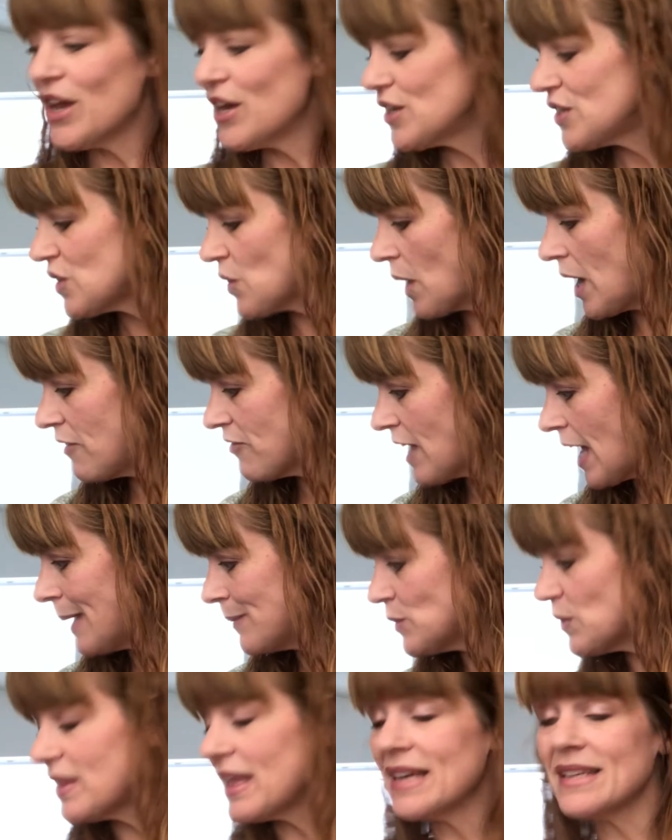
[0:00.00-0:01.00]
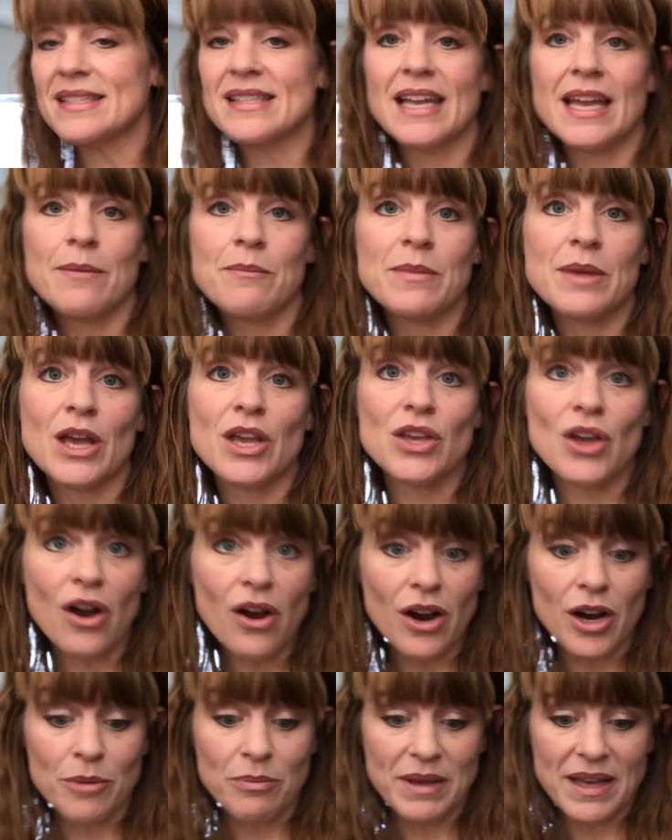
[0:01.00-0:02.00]
So I've kept with that same
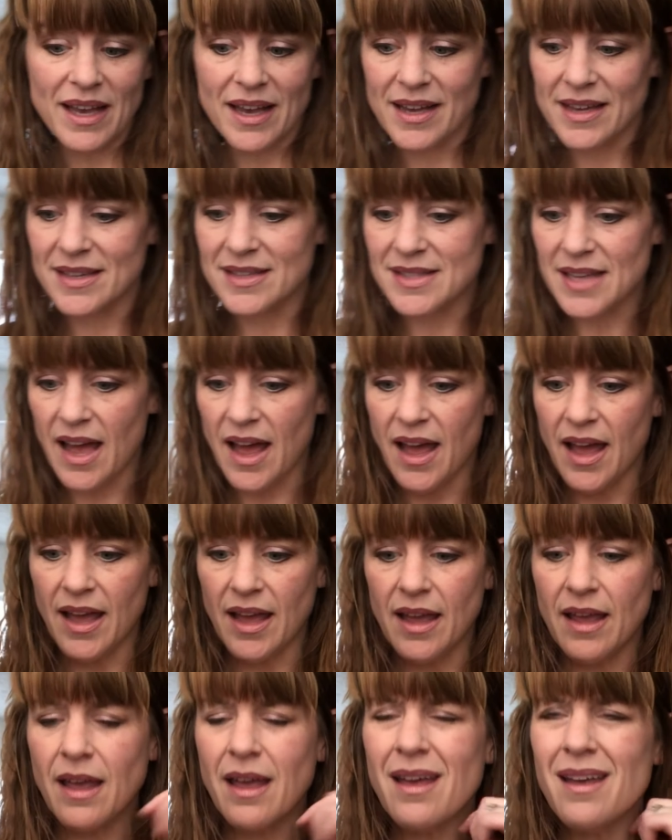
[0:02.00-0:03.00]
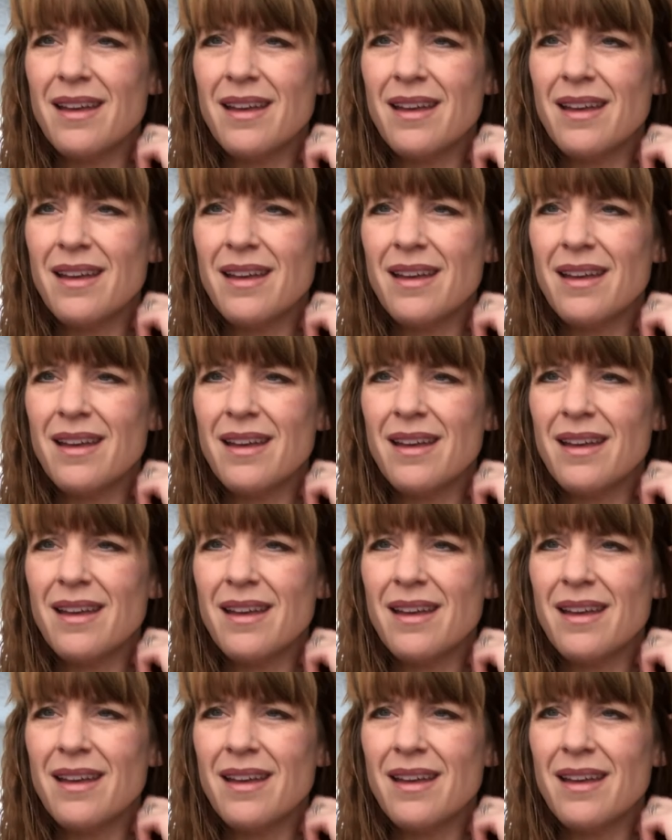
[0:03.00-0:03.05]
yarn because I